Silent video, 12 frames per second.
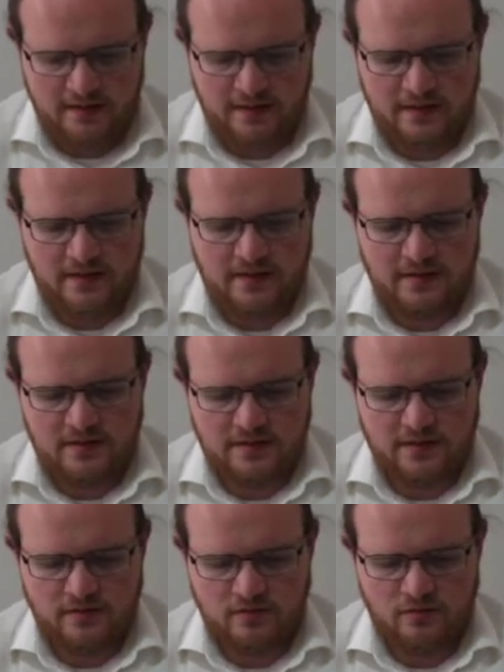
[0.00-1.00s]
and
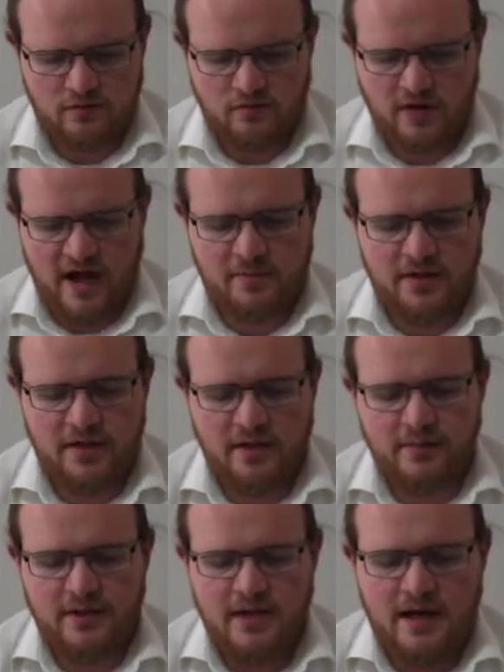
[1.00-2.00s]
wrap it up.
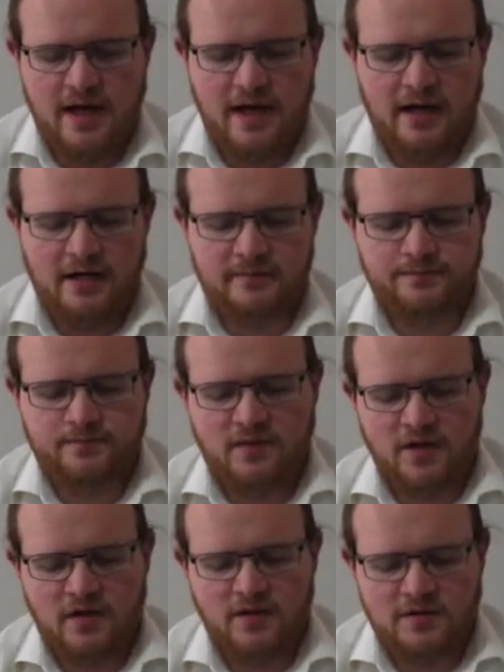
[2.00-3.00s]

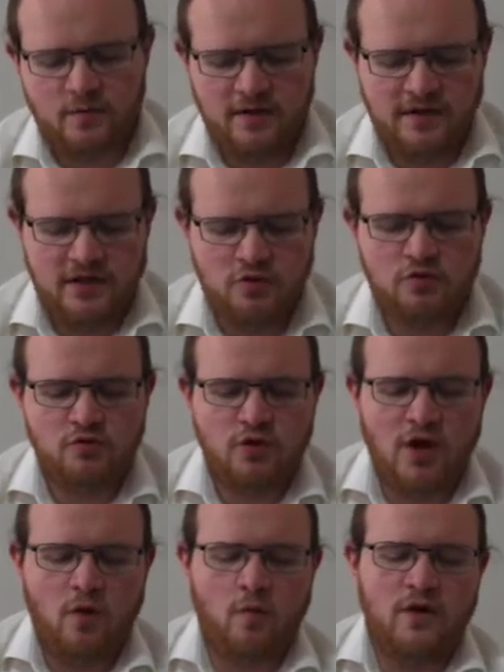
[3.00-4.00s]
There is one thing: you do
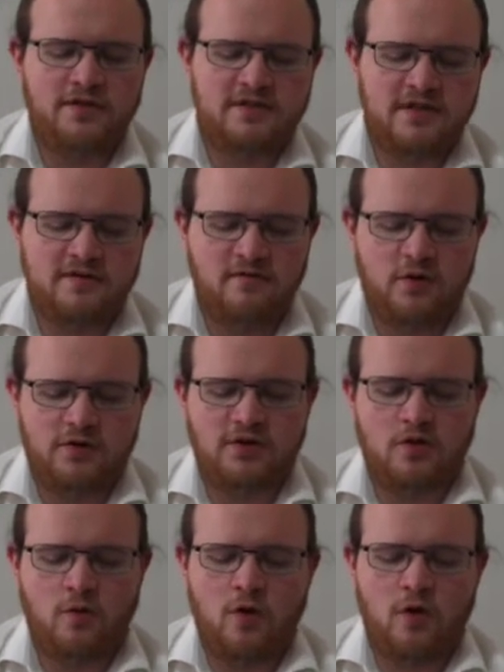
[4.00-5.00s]
not want the tin foil to
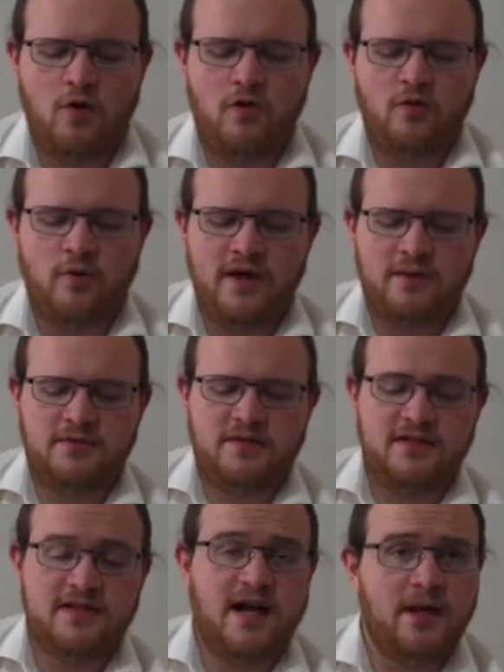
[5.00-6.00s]
go all the way up to
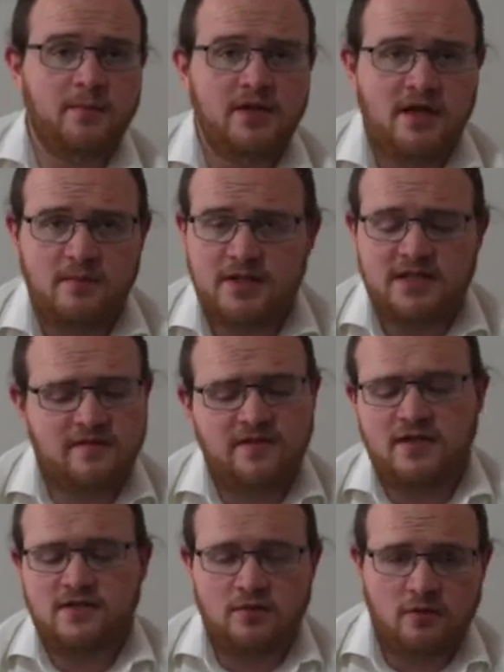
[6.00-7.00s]
the top, because if it
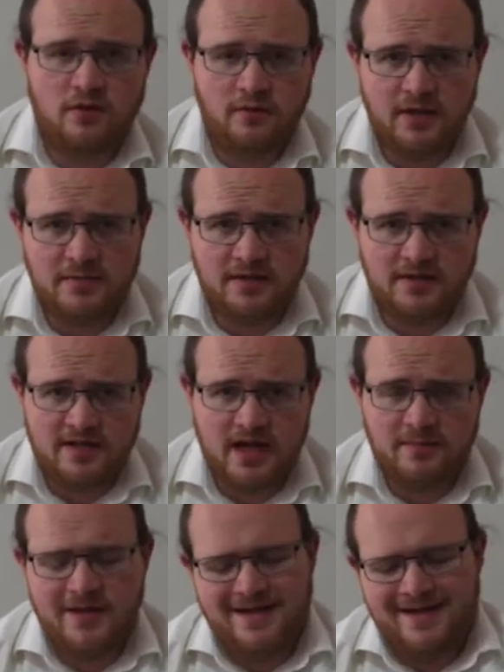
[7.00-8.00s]
does go all the way up to the
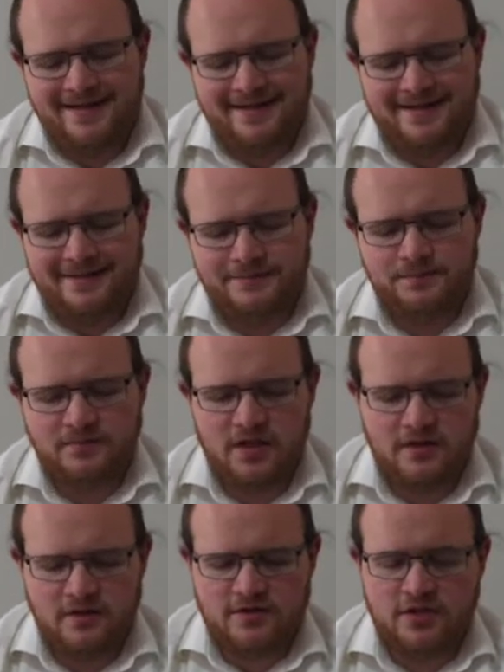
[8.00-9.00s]
top,
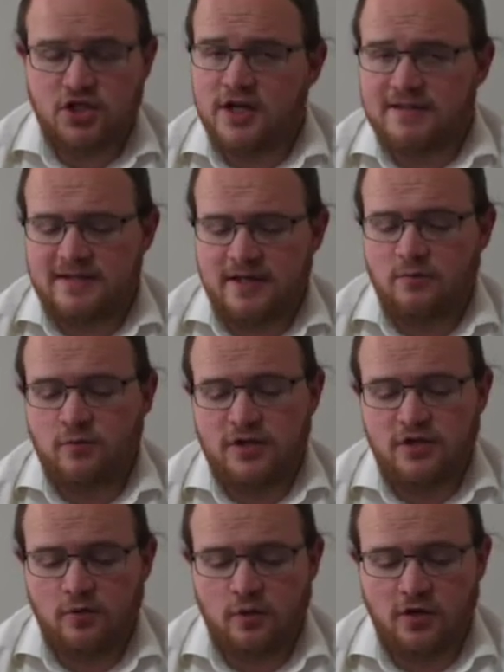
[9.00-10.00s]
there's a chance that when
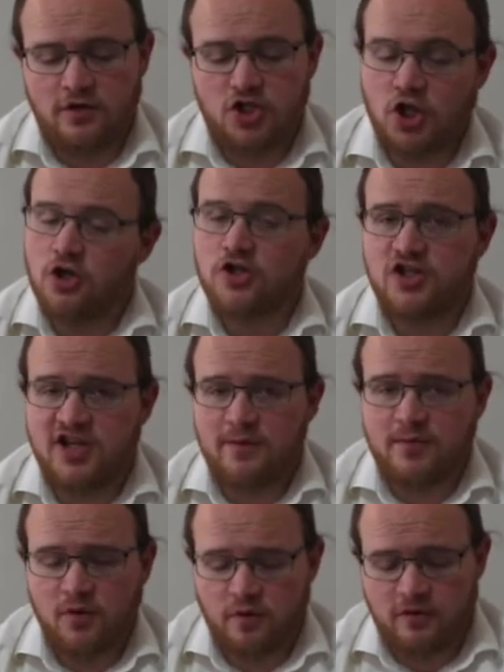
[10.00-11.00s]
you are charging
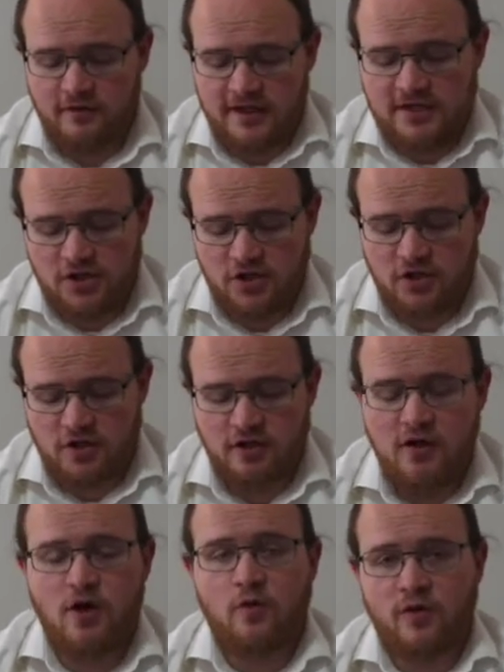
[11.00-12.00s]
up your Leyden jar
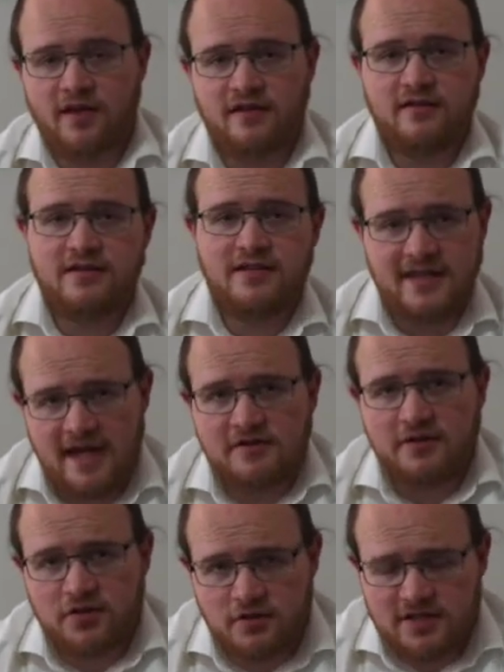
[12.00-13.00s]
with static
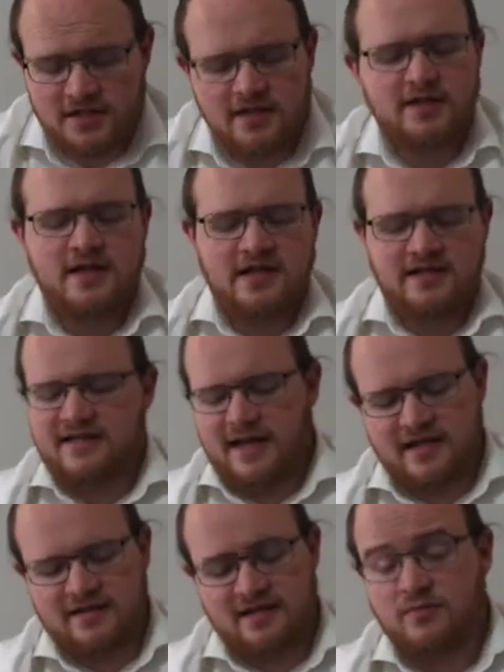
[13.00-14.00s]
electricity, the
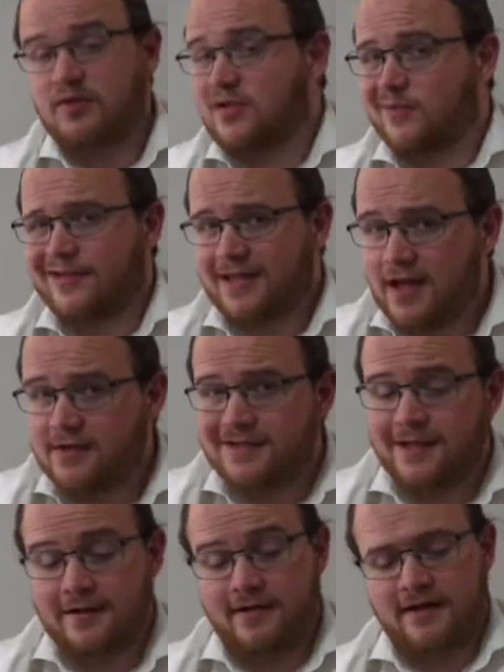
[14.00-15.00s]
static is going to build up on the
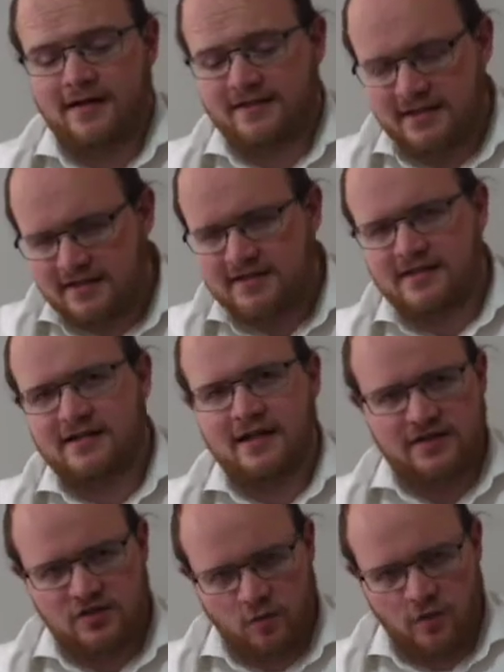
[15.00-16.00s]
outside and not the inside
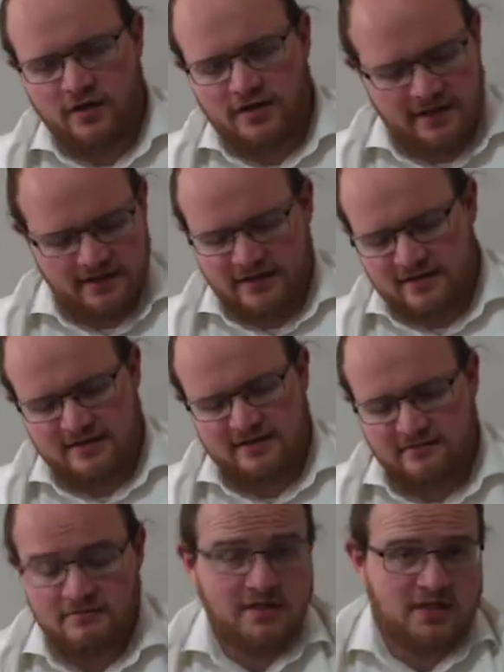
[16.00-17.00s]
as you want it, and it's
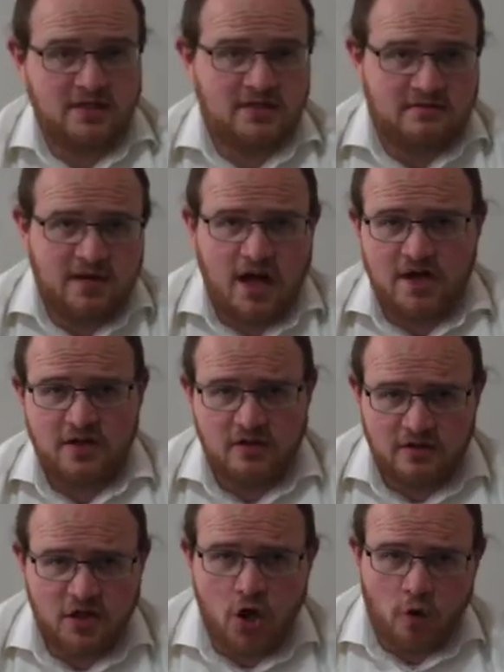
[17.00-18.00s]
just not
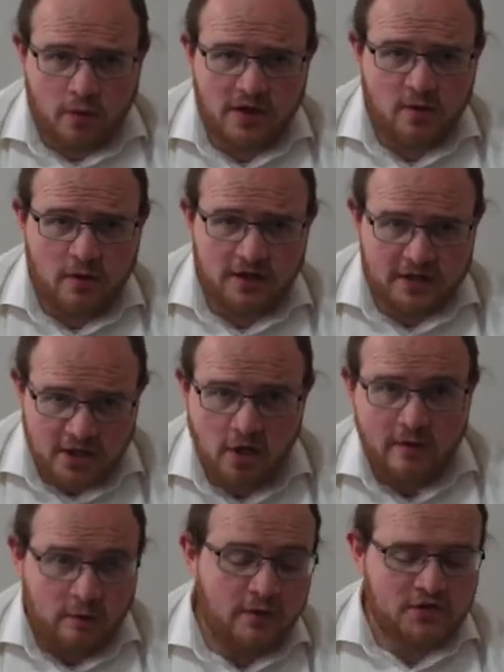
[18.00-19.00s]
going to go where you want it to go.
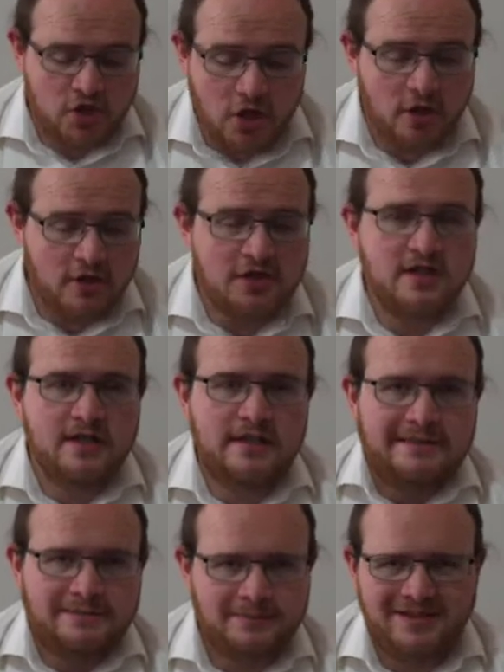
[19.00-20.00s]
It will charge,
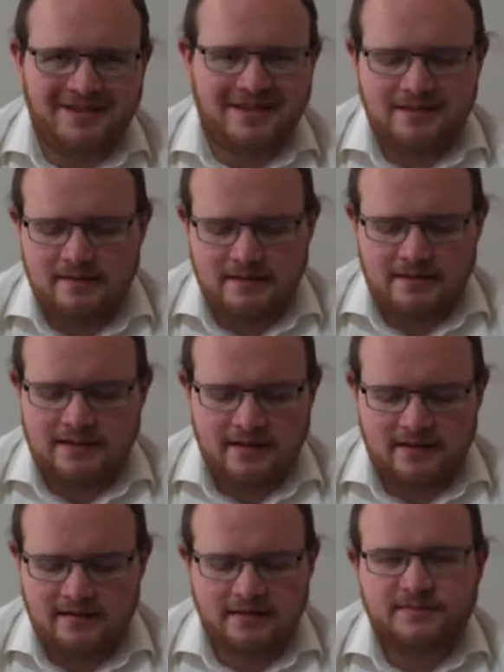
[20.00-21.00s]
but it's not
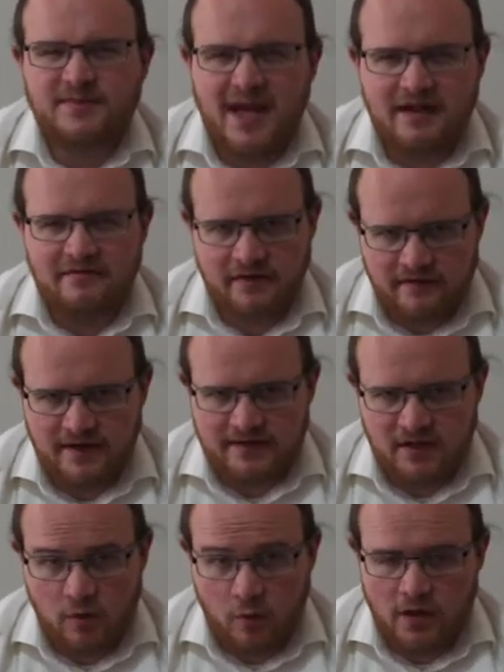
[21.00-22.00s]
going to have the effect
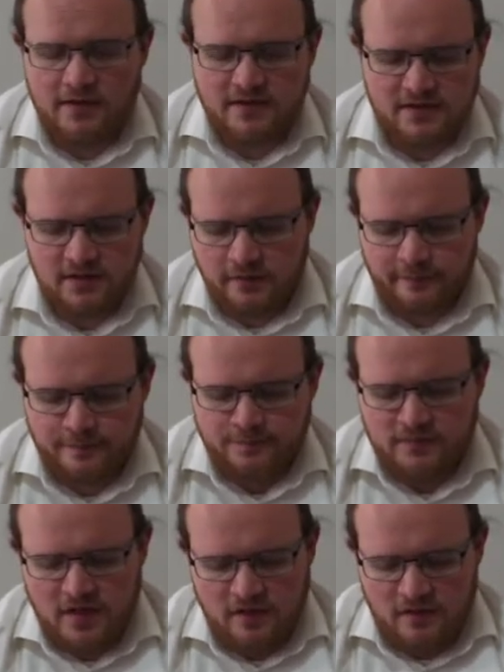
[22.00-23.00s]
that you want. So
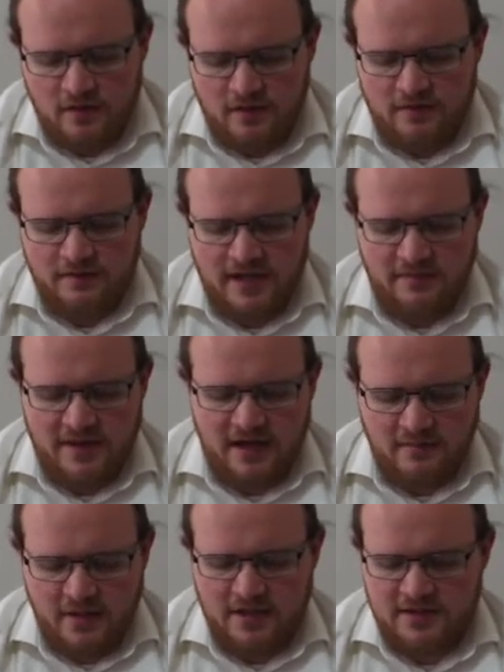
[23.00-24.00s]
keep that
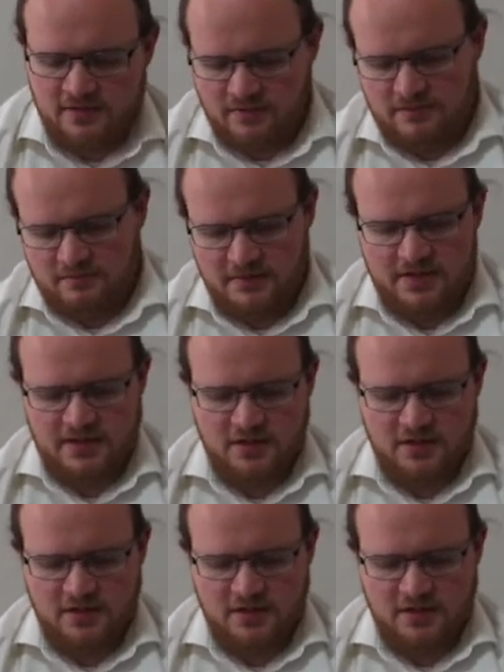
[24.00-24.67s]
in mind. So this is